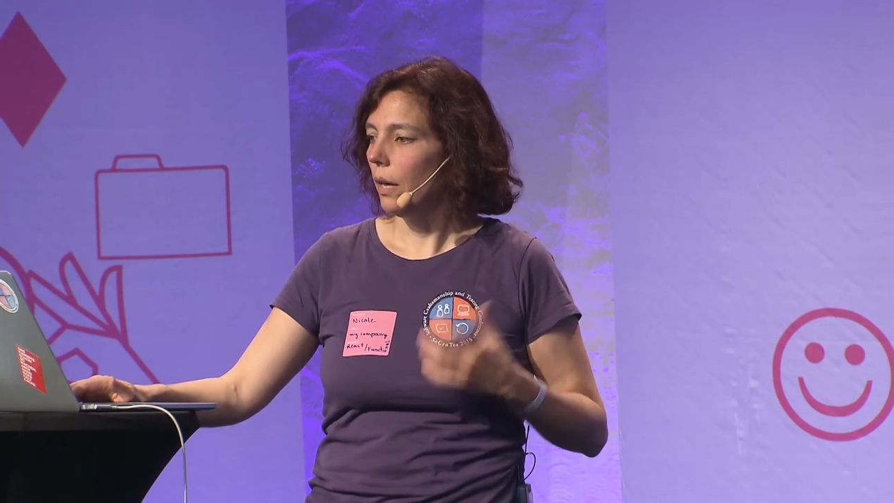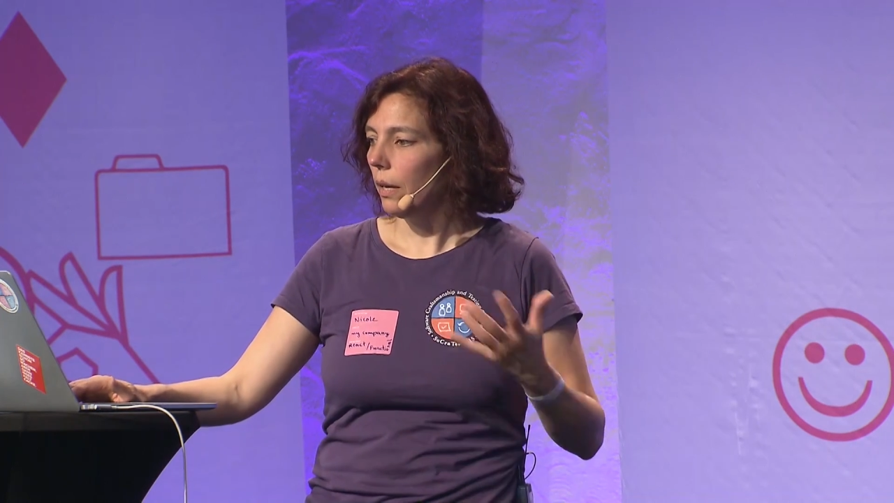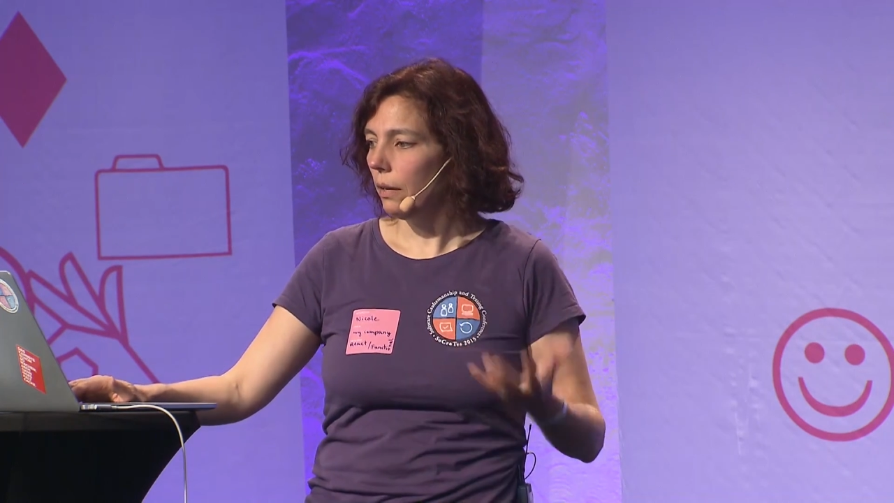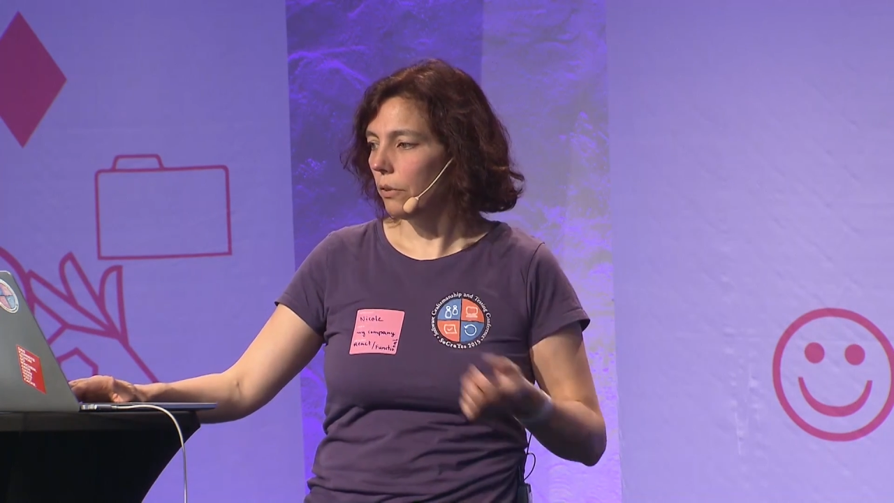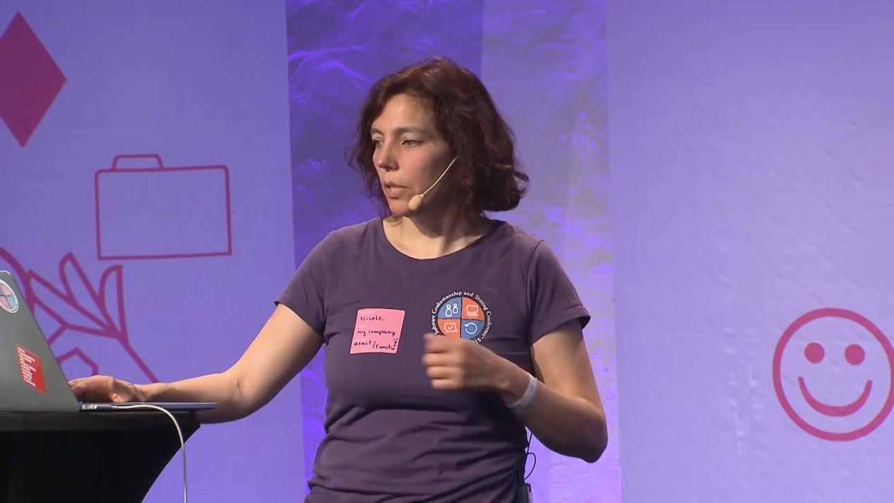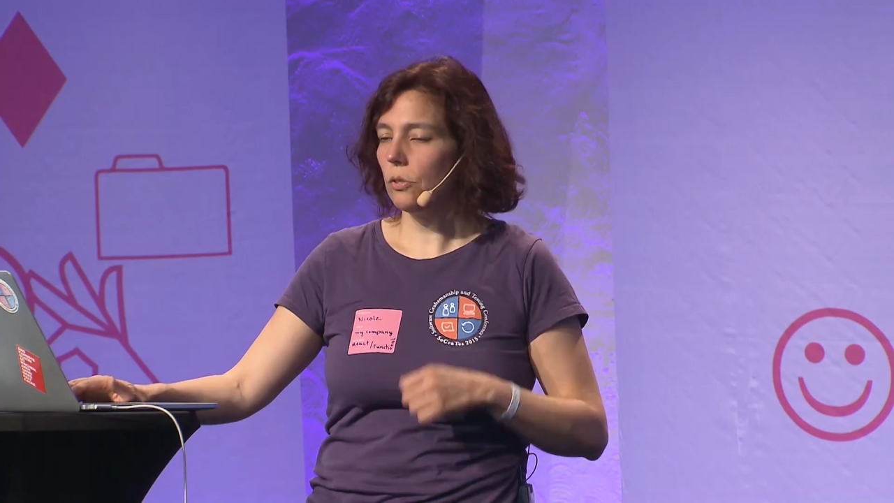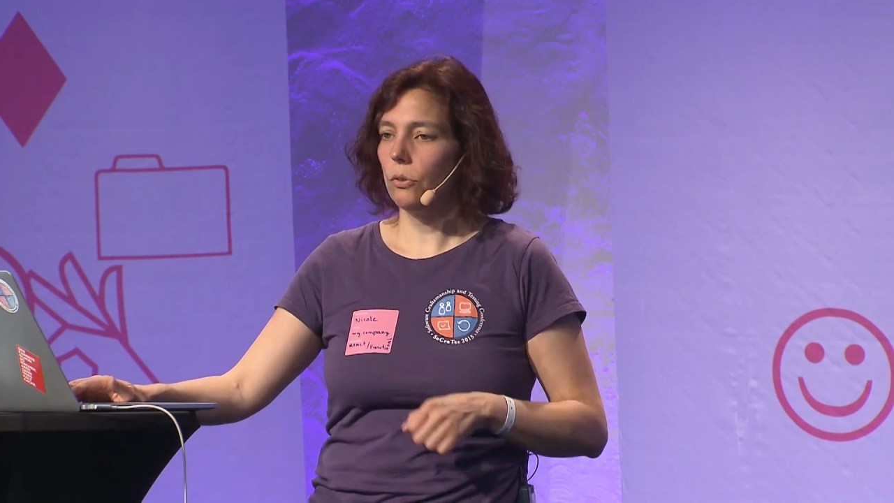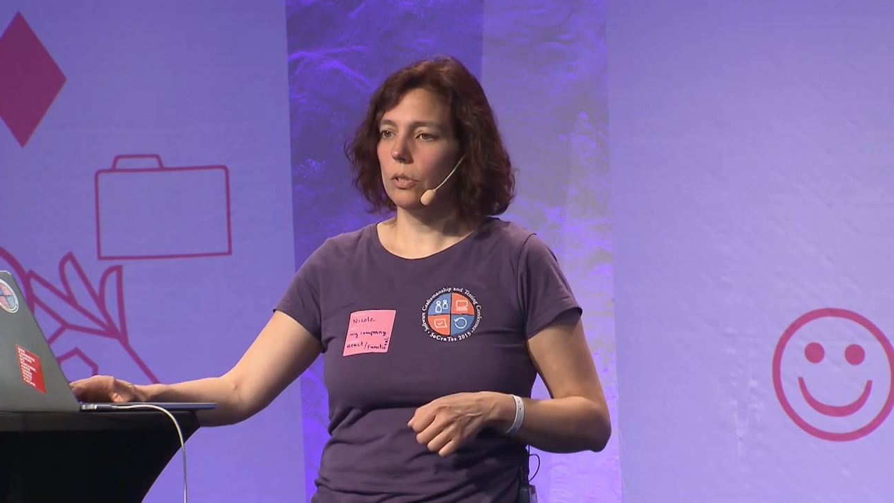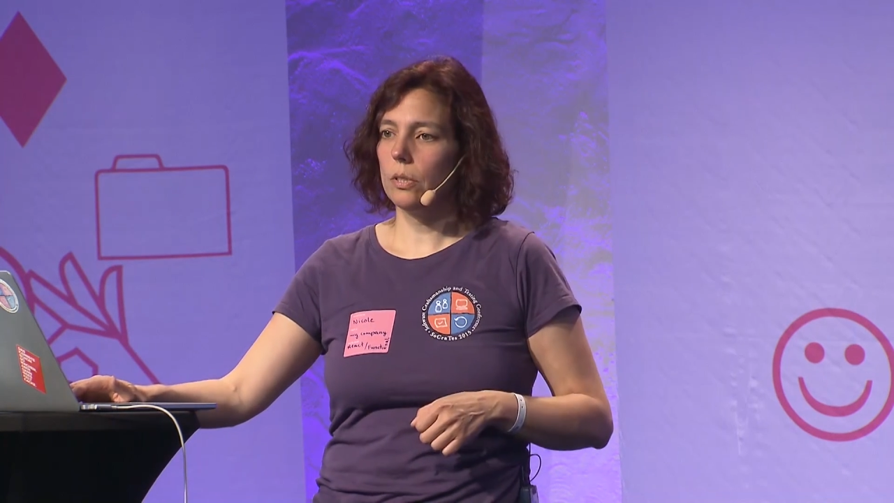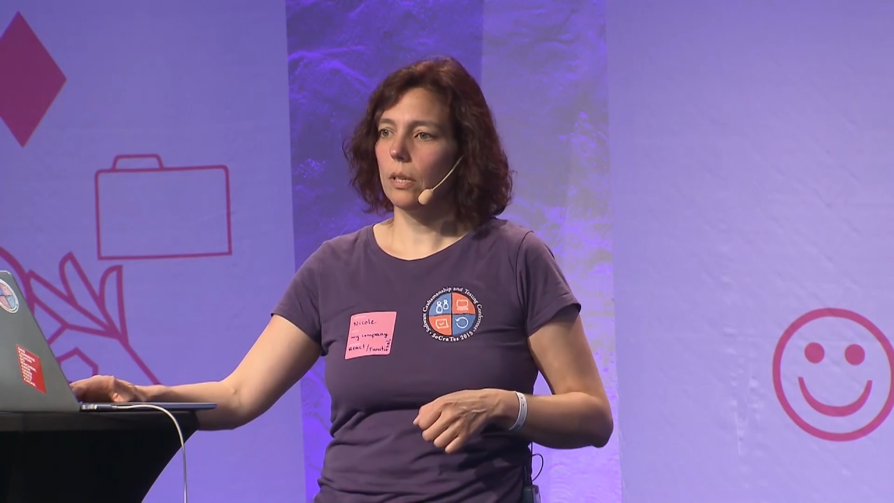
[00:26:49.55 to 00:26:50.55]
Event
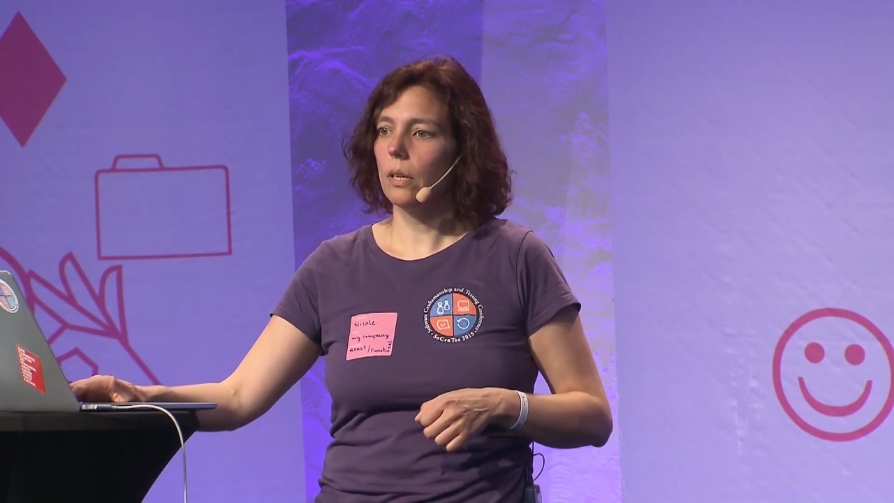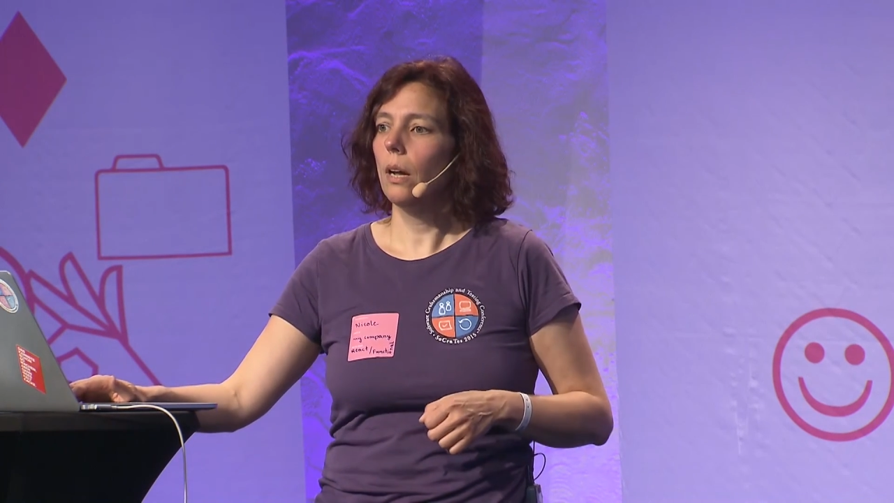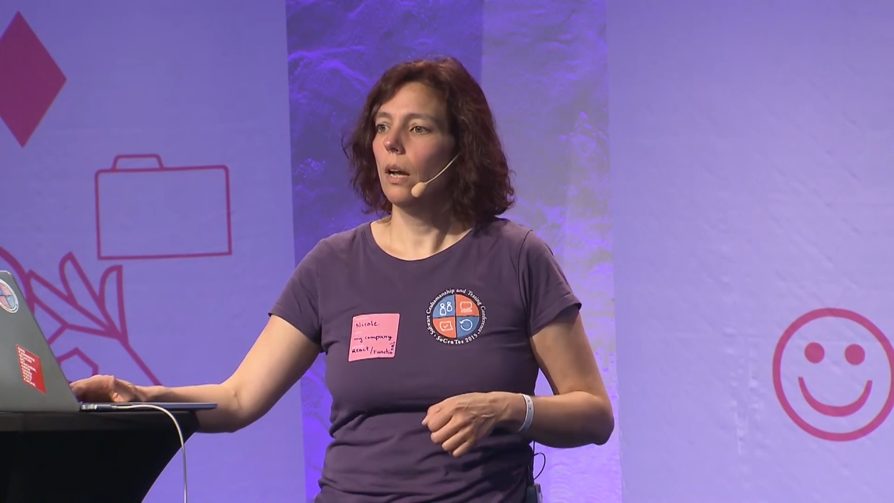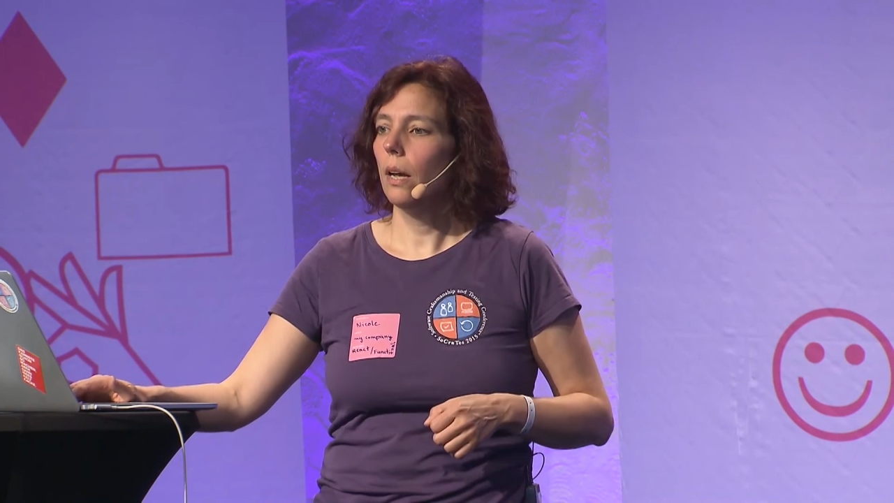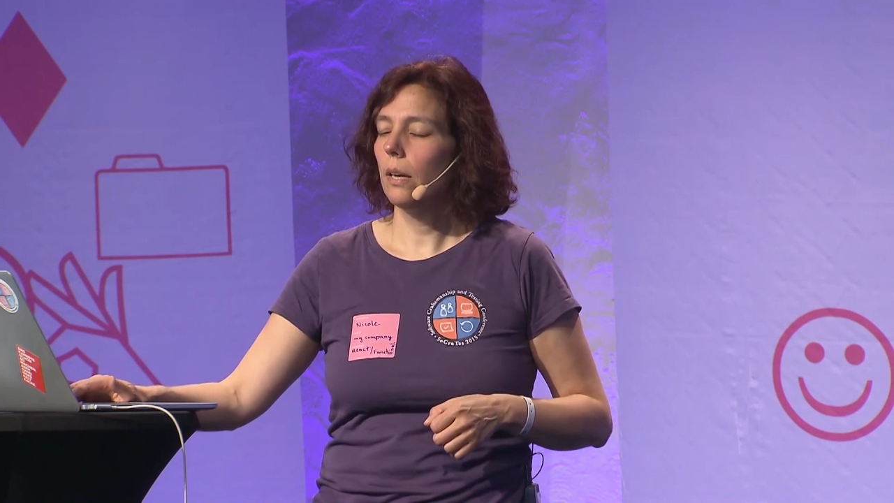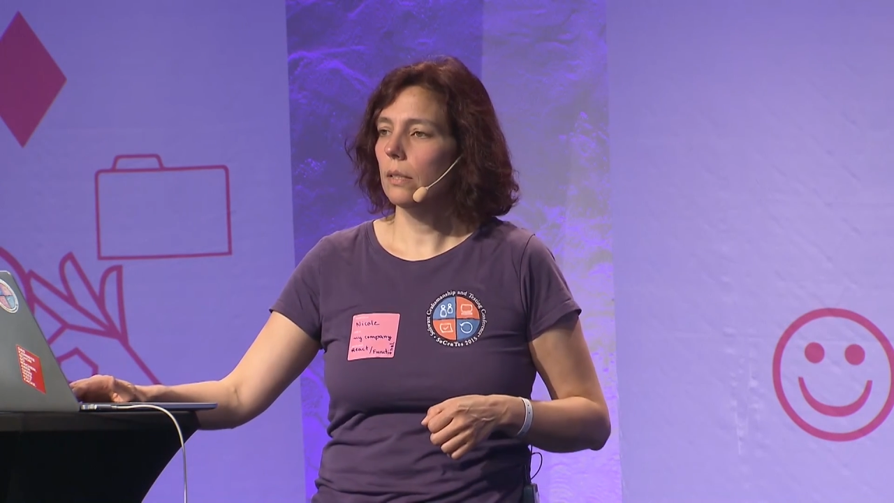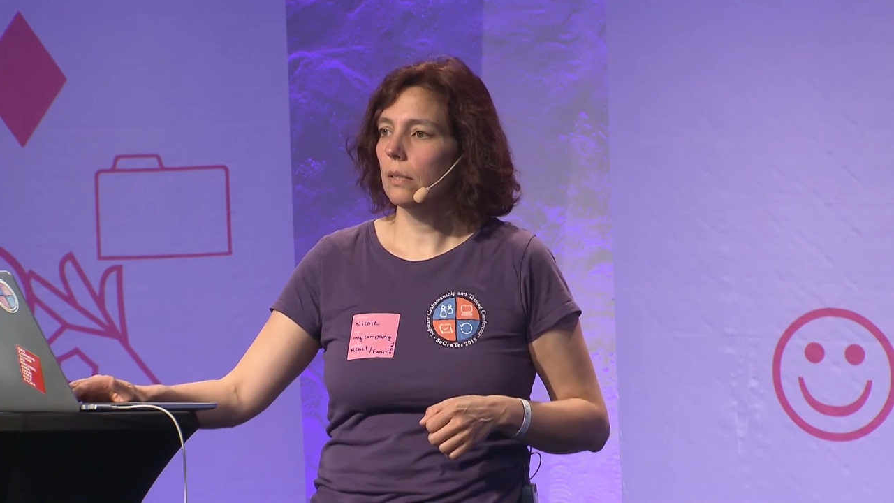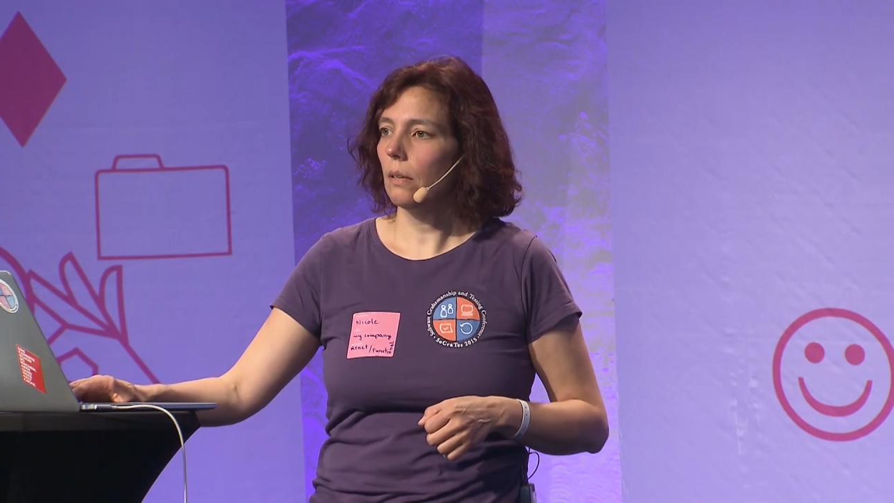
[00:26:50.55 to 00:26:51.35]
sourcing is